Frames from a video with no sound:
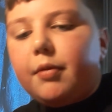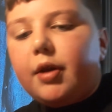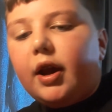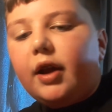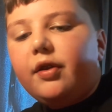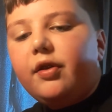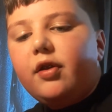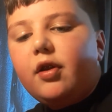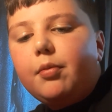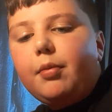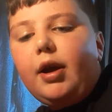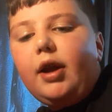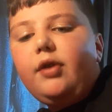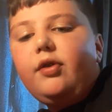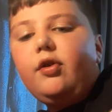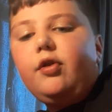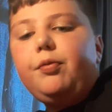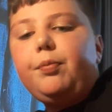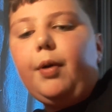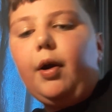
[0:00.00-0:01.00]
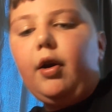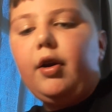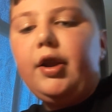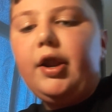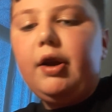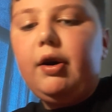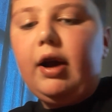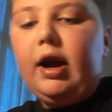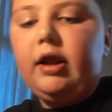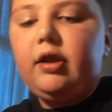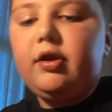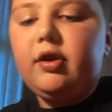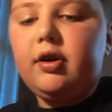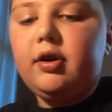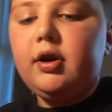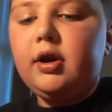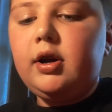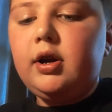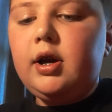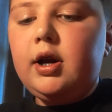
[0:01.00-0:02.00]
customize this bar. You don't have to
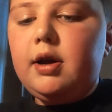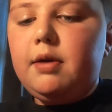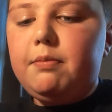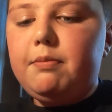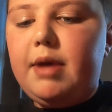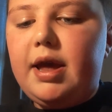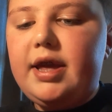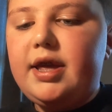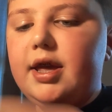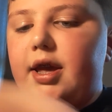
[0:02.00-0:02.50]
make